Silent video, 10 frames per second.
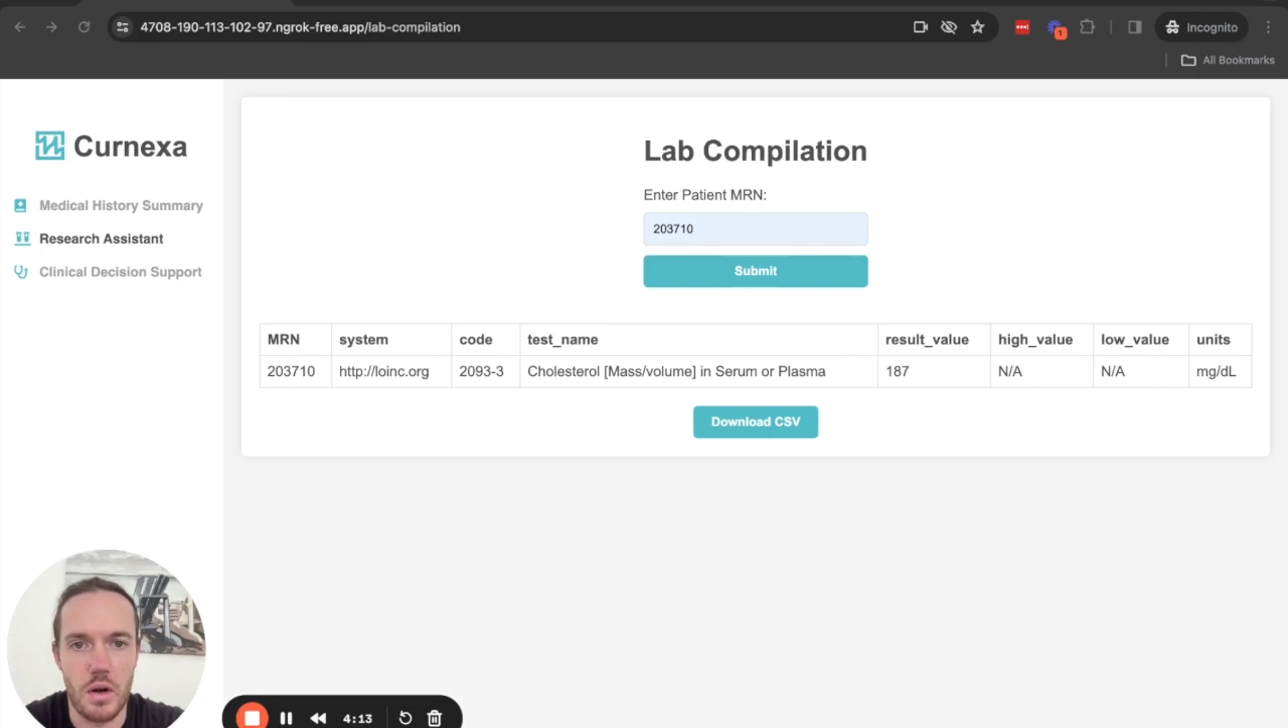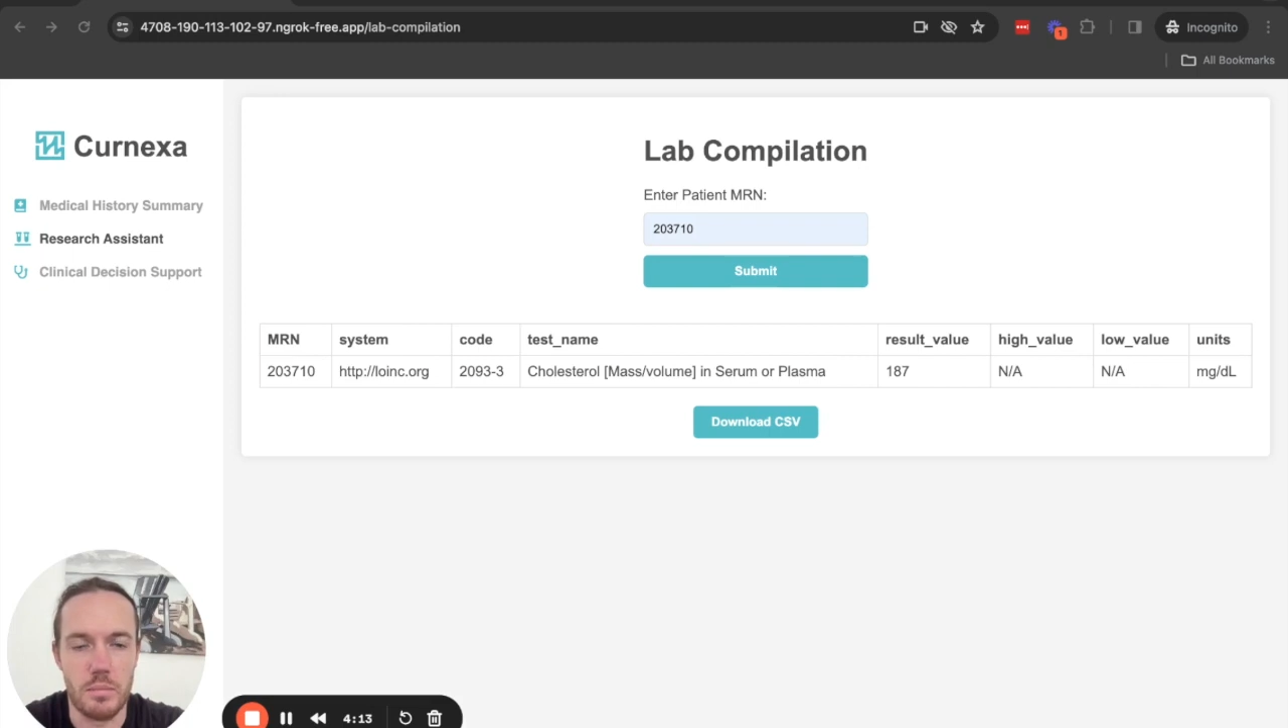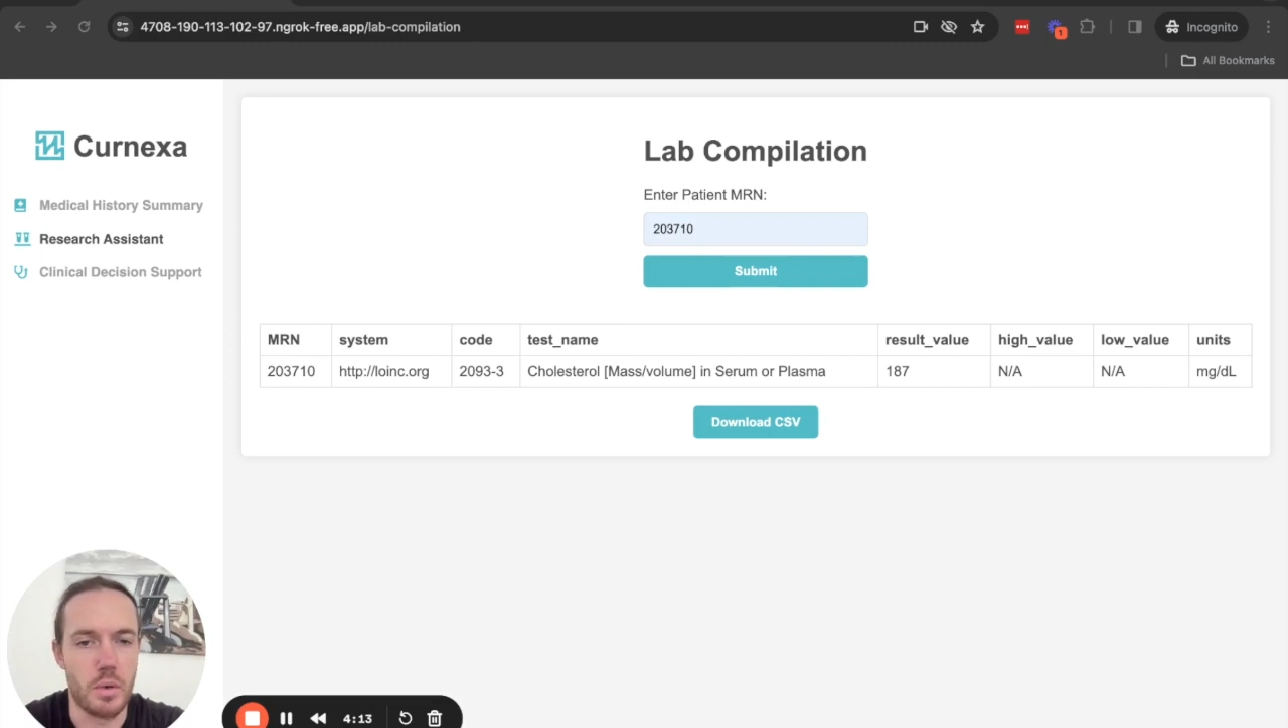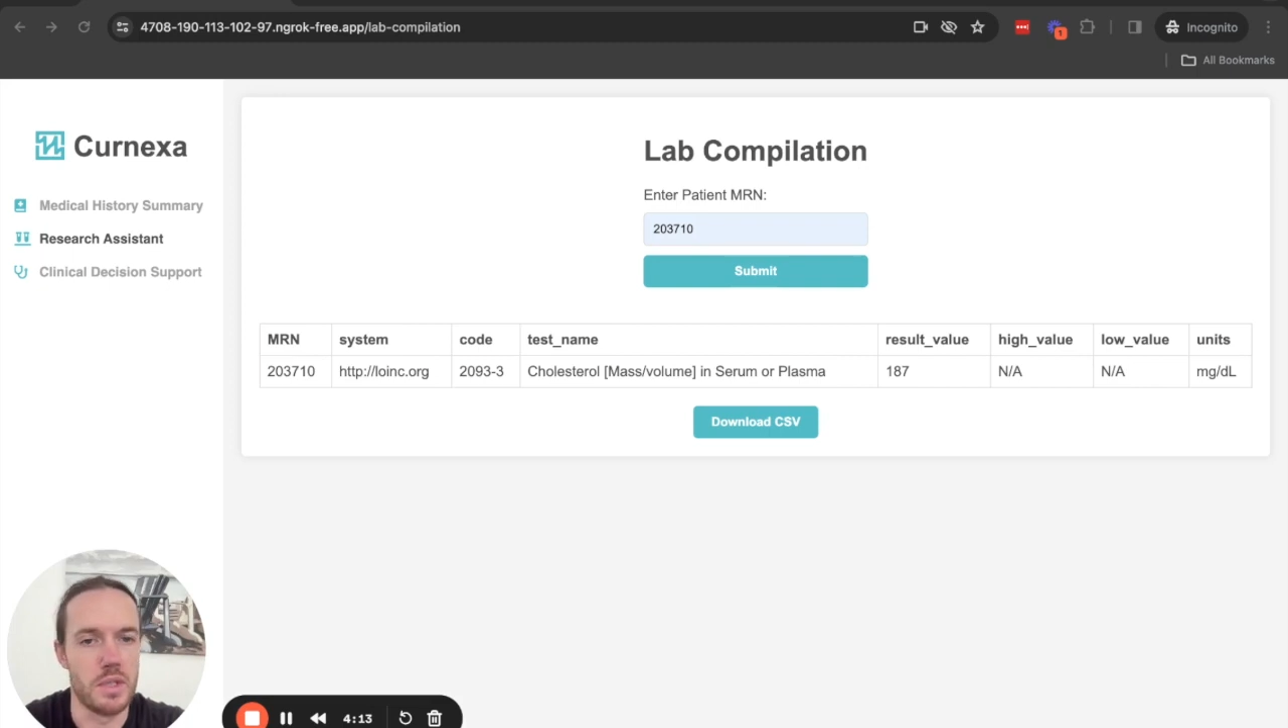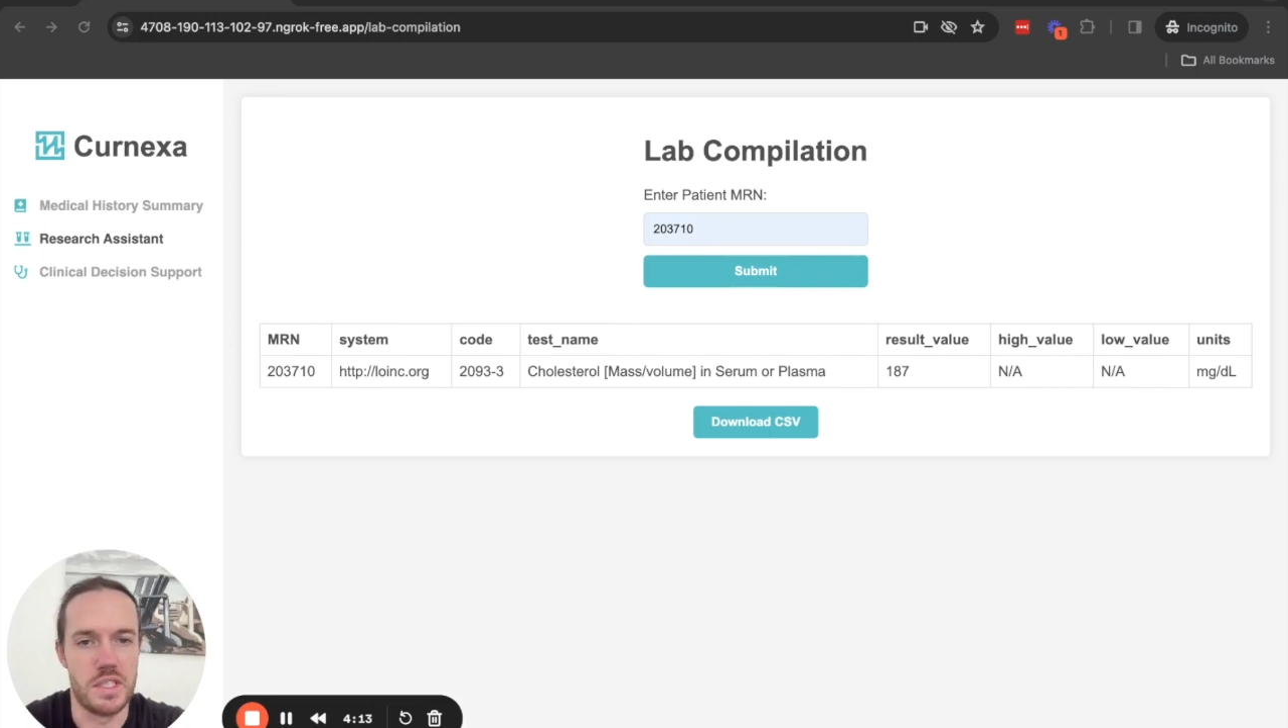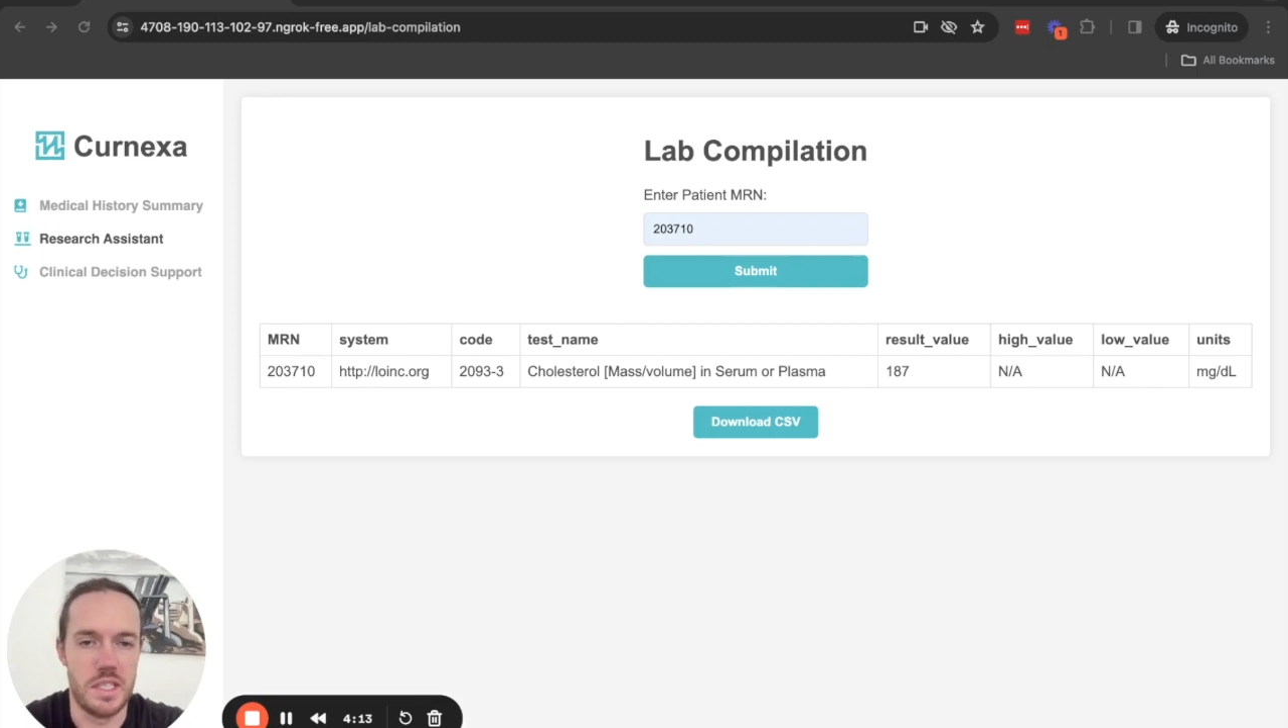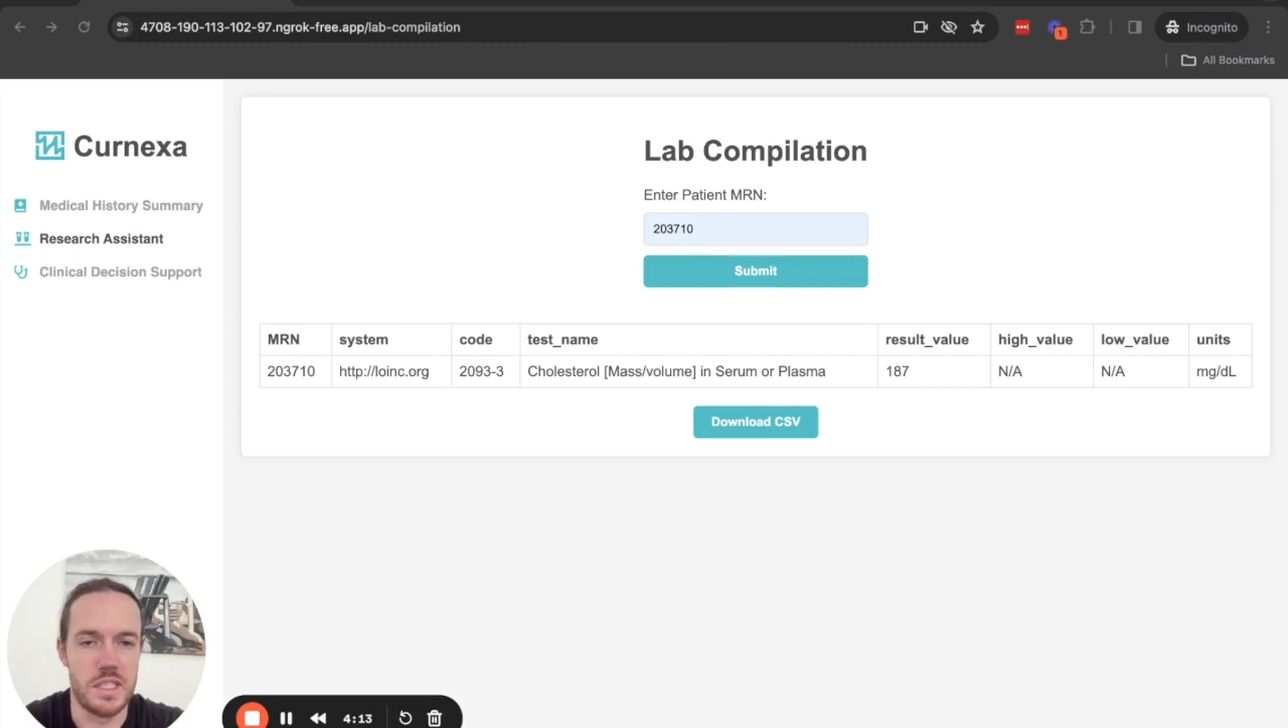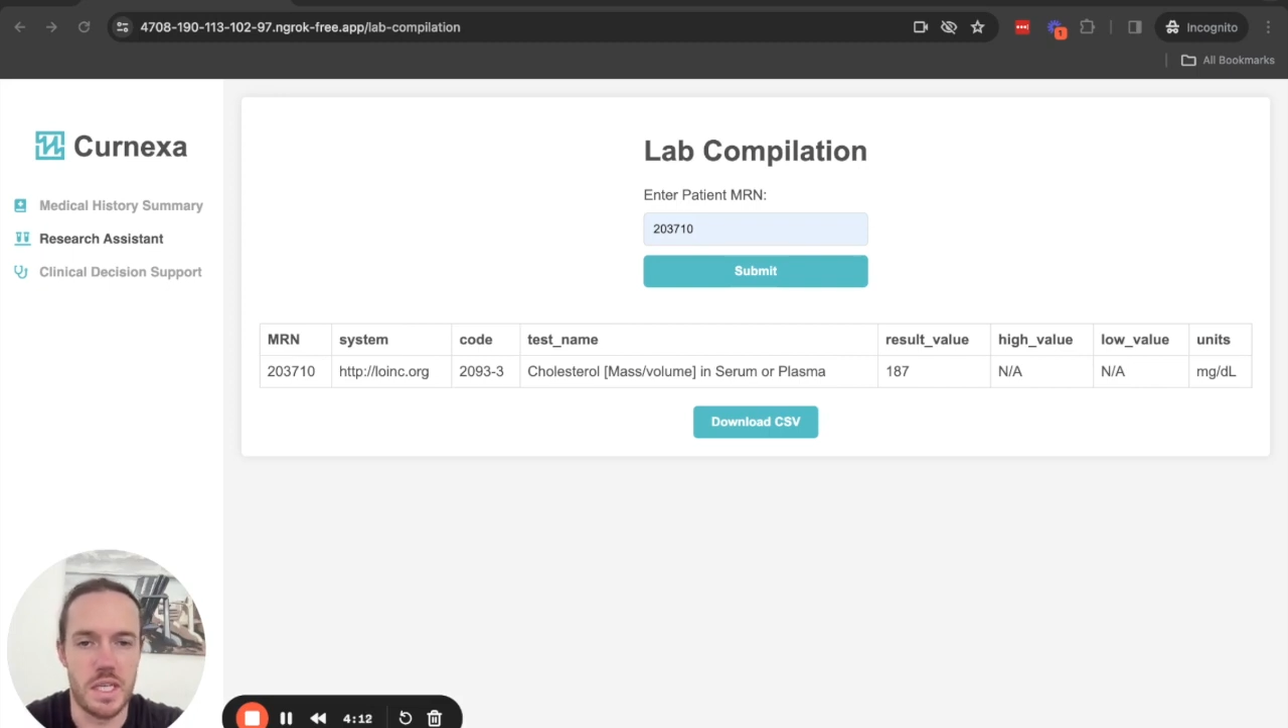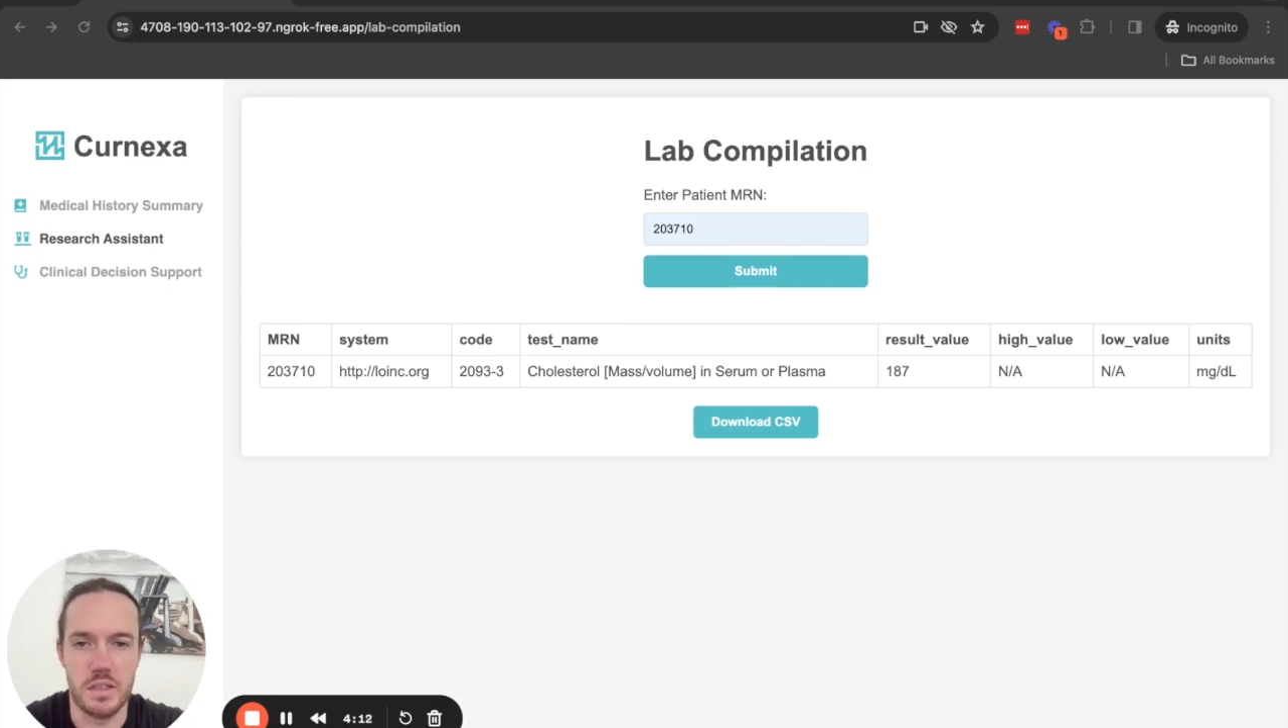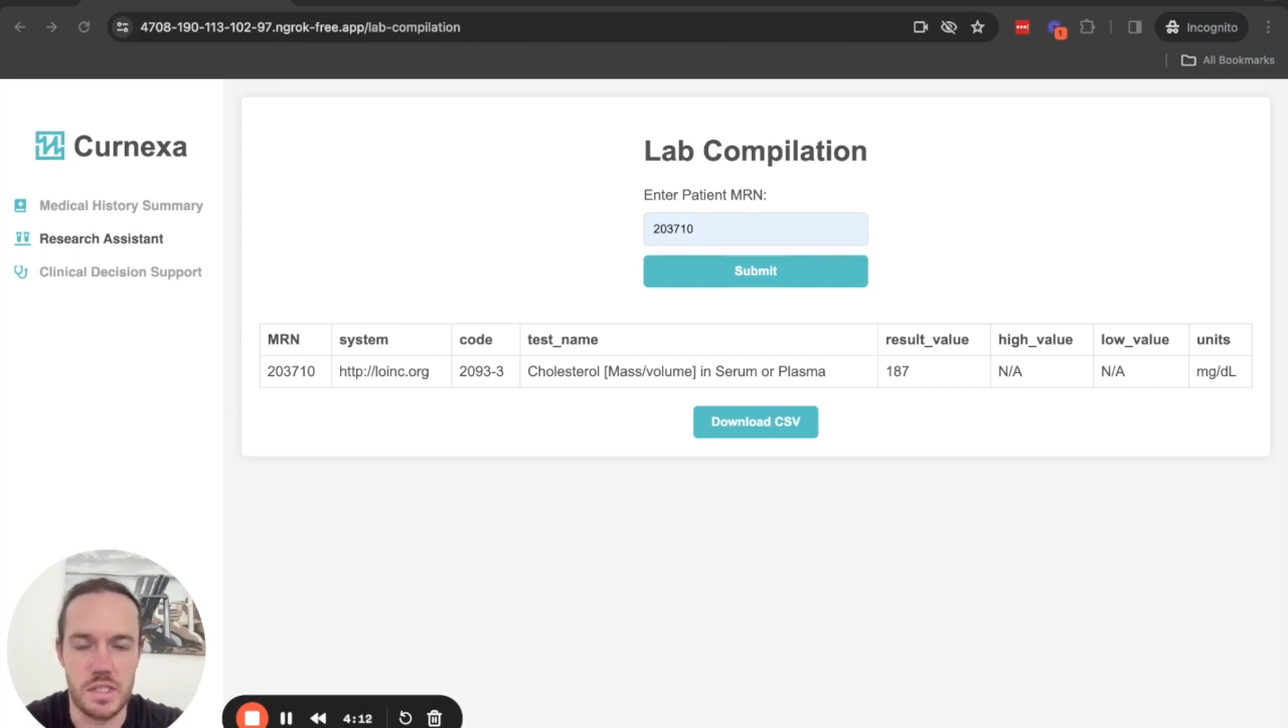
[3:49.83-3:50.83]
important
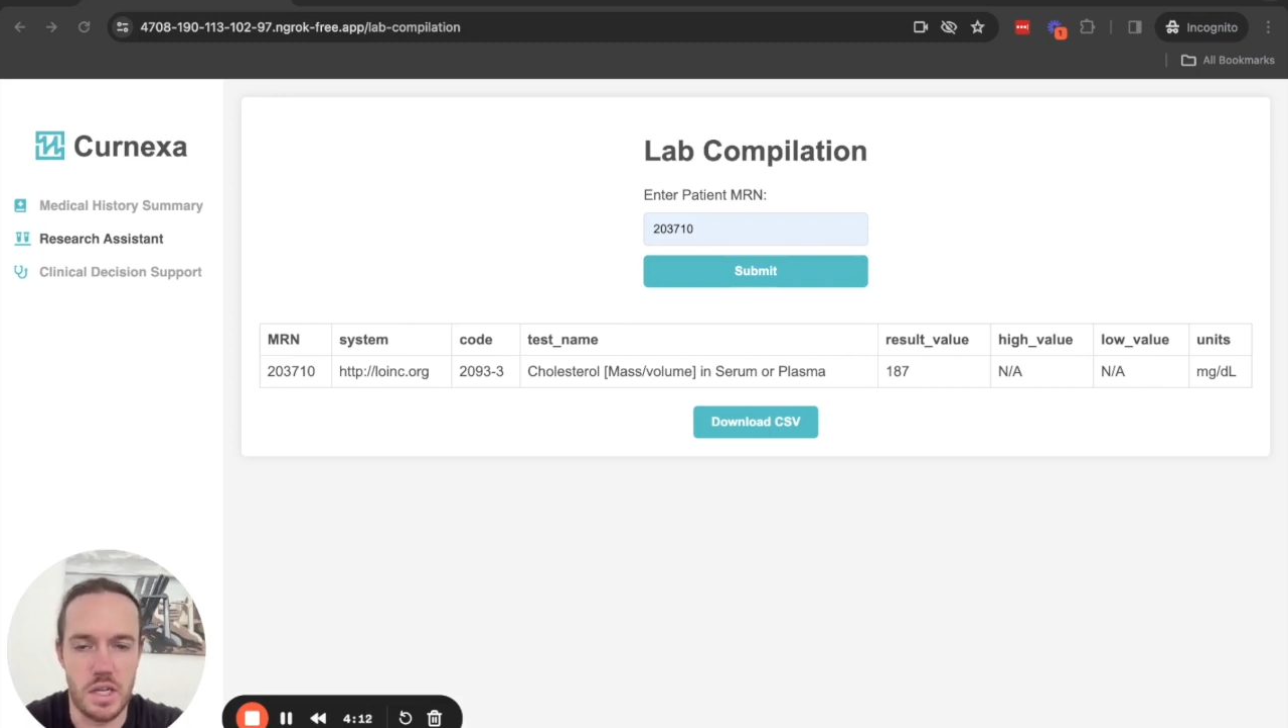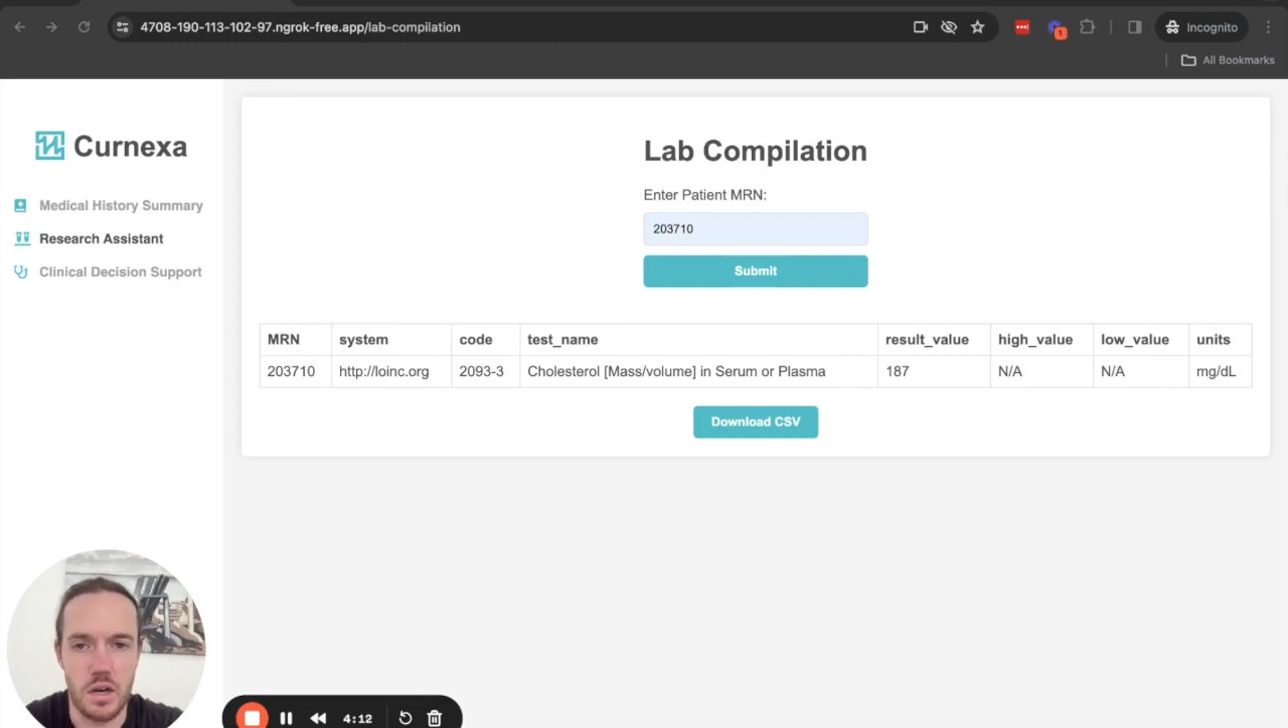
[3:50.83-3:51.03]
details that